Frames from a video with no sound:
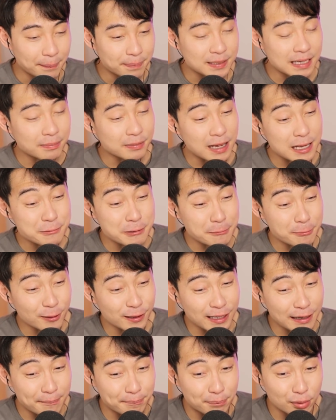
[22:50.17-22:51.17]
Sometimes people
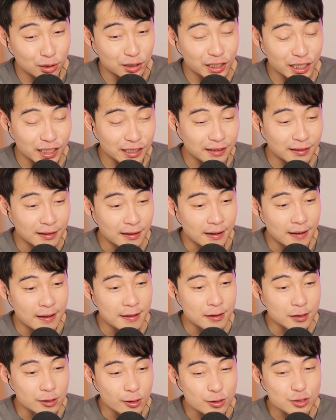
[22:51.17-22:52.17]
get bullied.
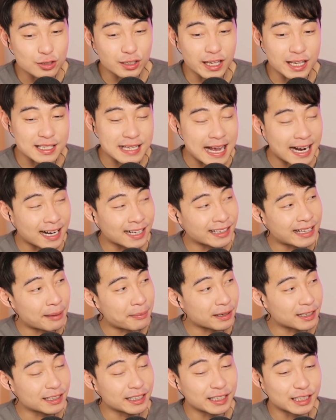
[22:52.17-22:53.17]
Usually it's
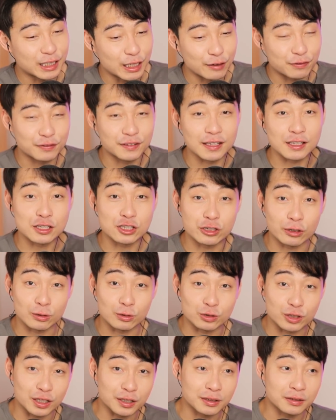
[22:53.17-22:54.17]
academically gifted
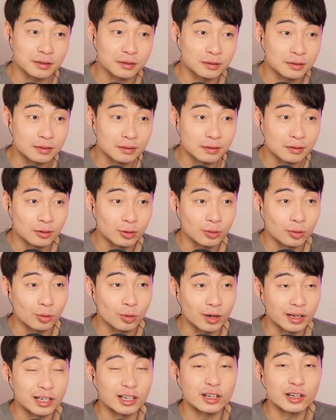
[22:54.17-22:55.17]
children
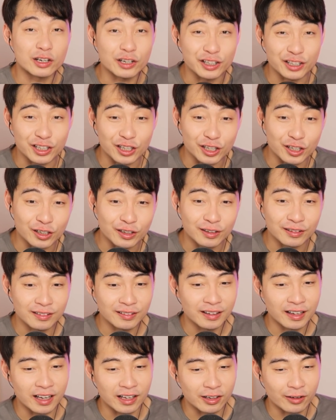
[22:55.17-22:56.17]
who are nerdier,
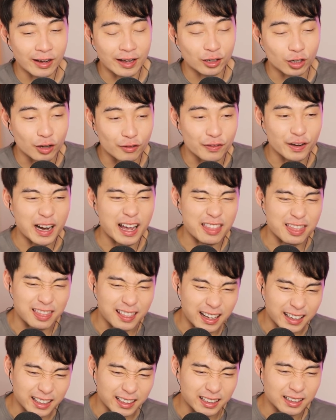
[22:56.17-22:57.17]
you know, and not very
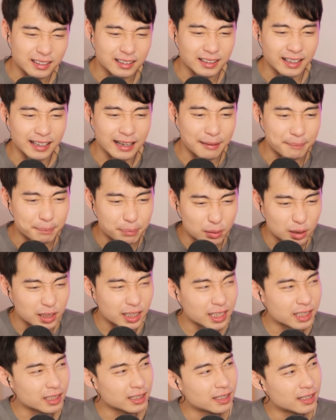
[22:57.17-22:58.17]
athletic. They get
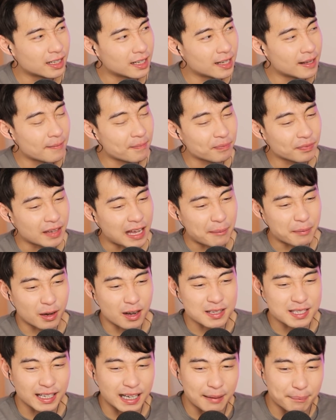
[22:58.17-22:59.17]
bullied. And
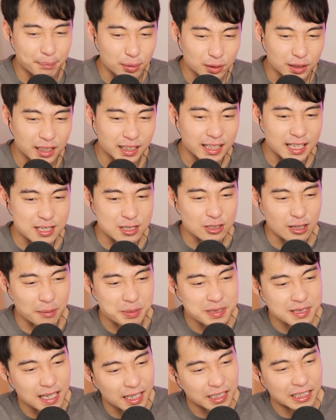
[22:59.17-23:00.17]
because they get bullied, they stop
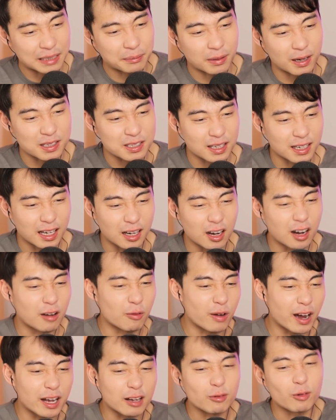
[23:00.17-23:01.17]
studying because they're like, "Oh,
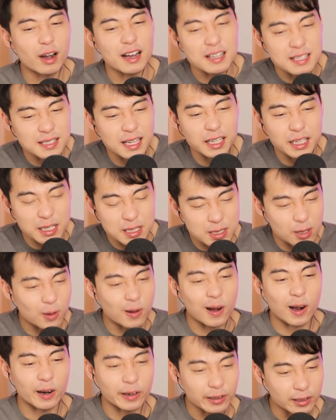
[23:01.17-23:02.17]
why study so
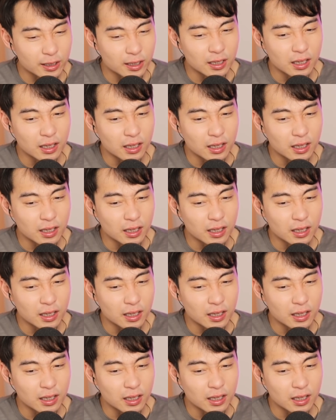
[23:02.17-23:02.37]
hard?